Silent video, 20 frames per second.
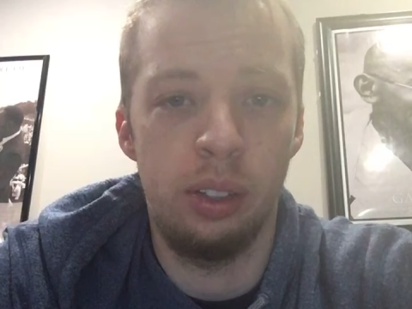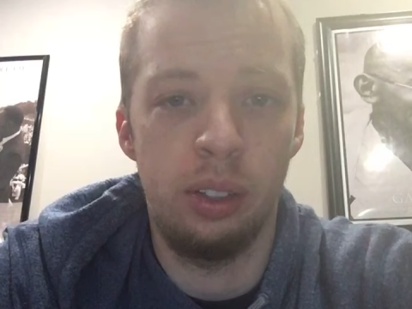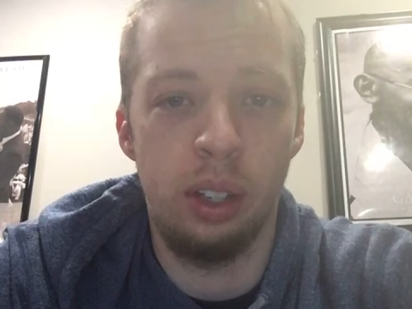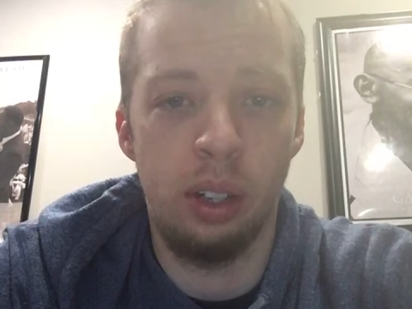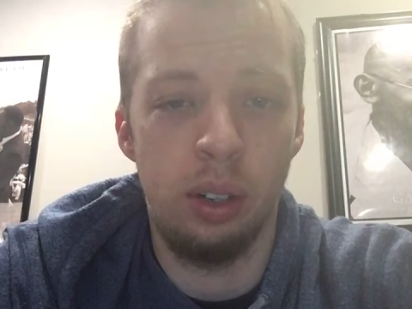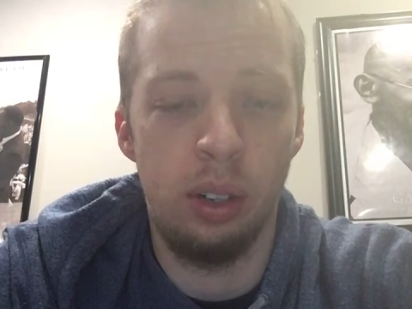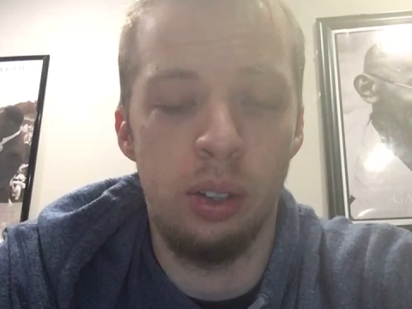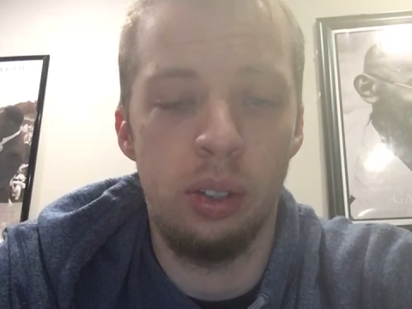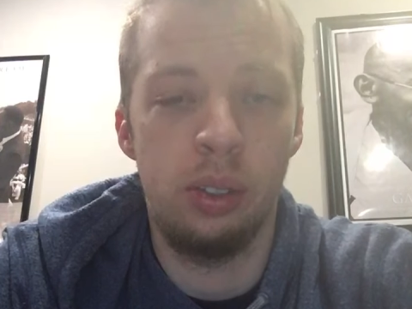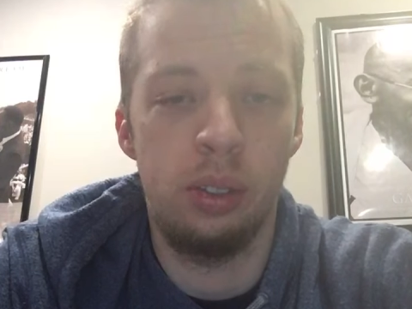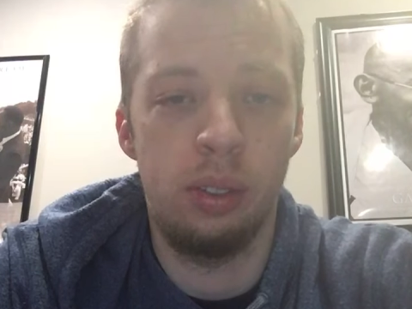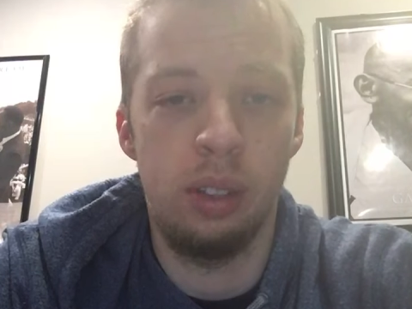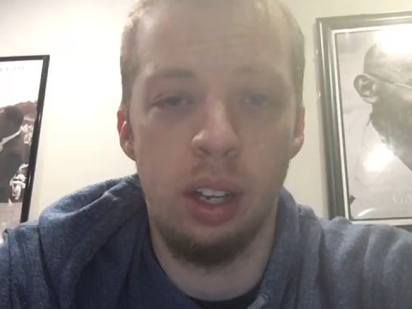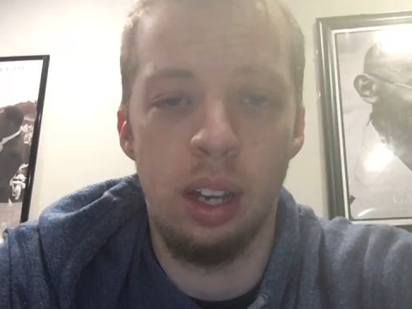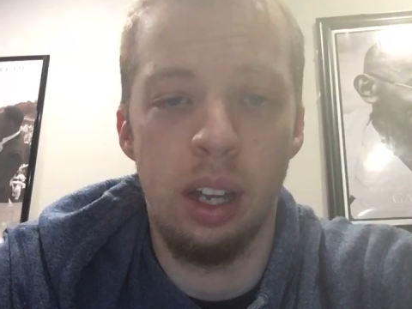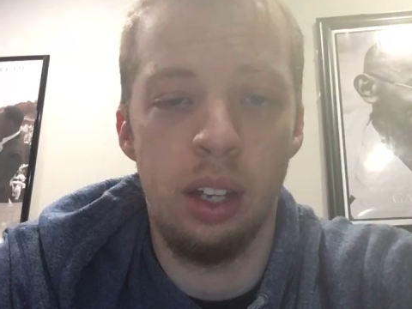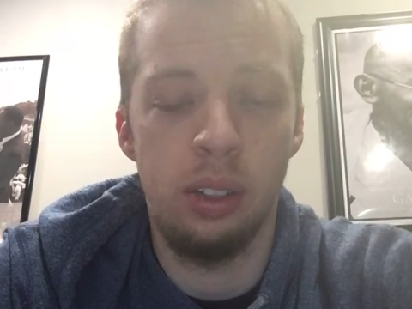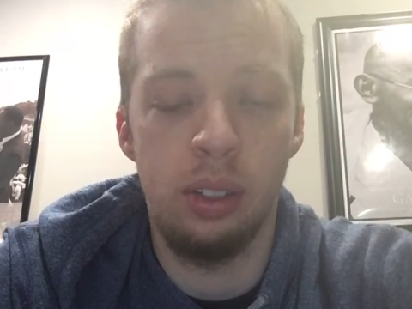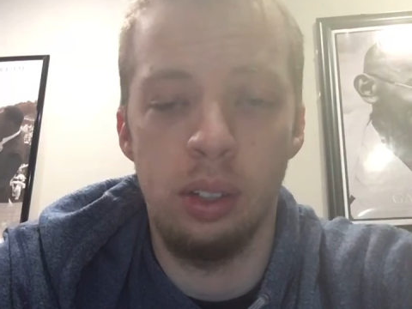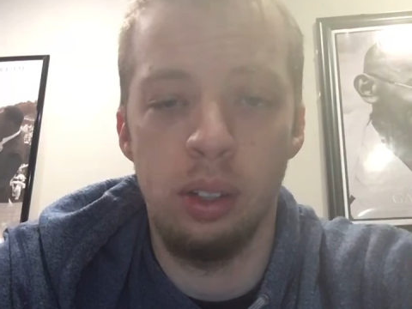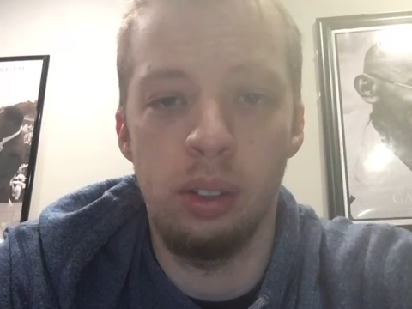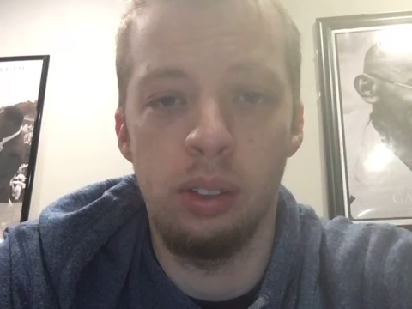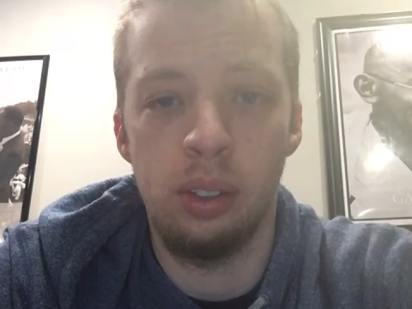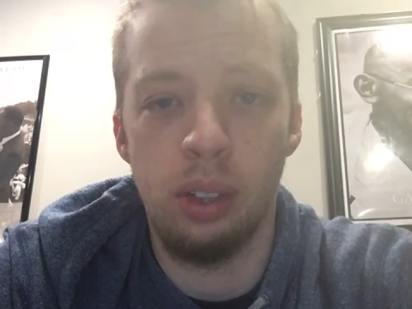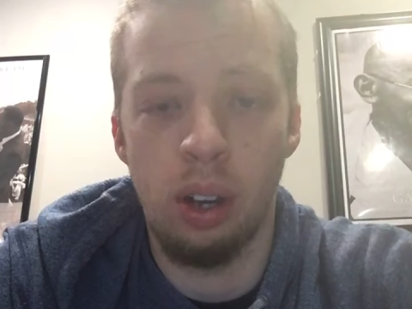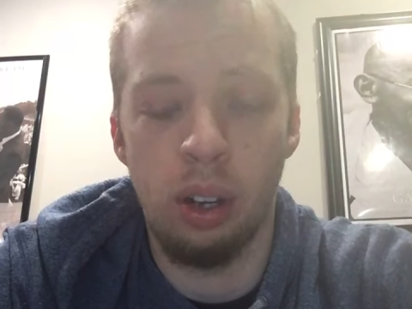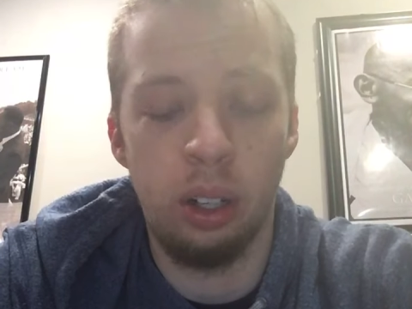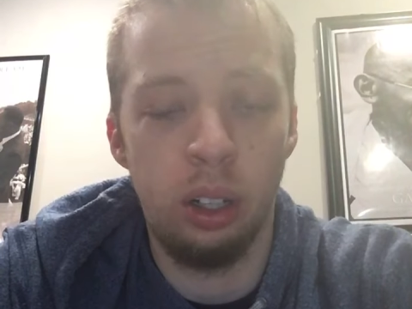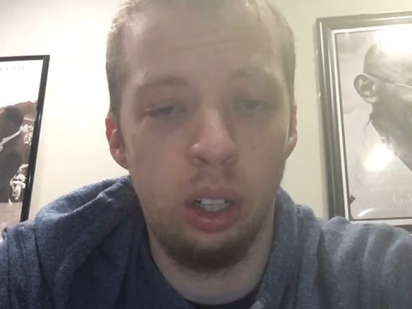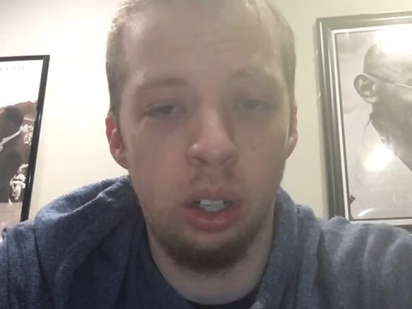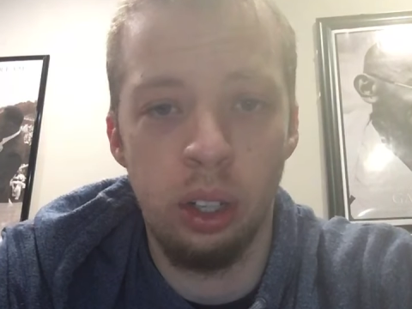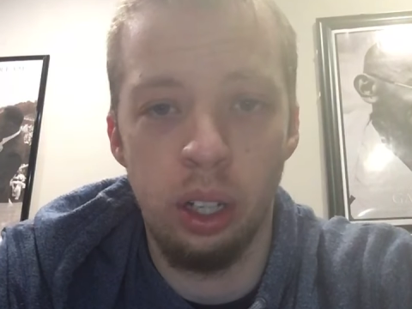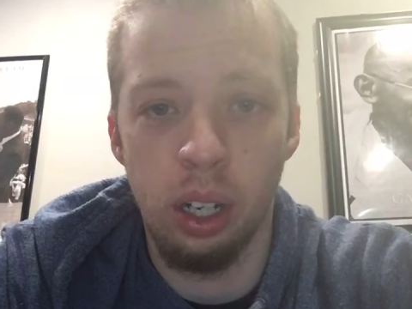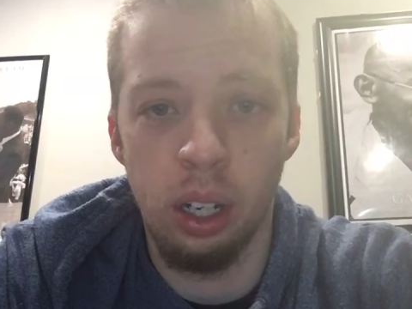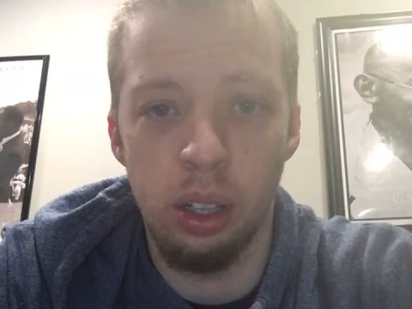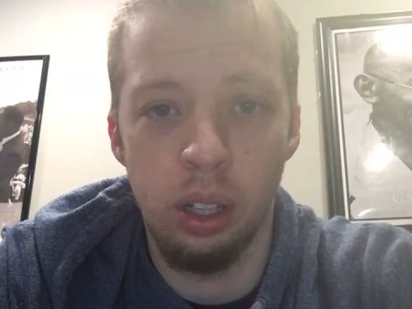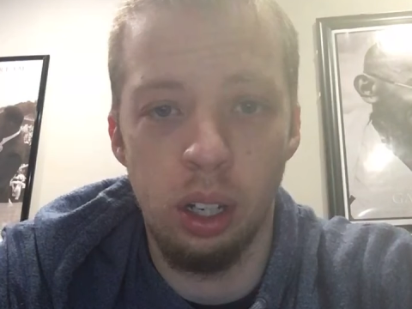There's, as you saw earlier,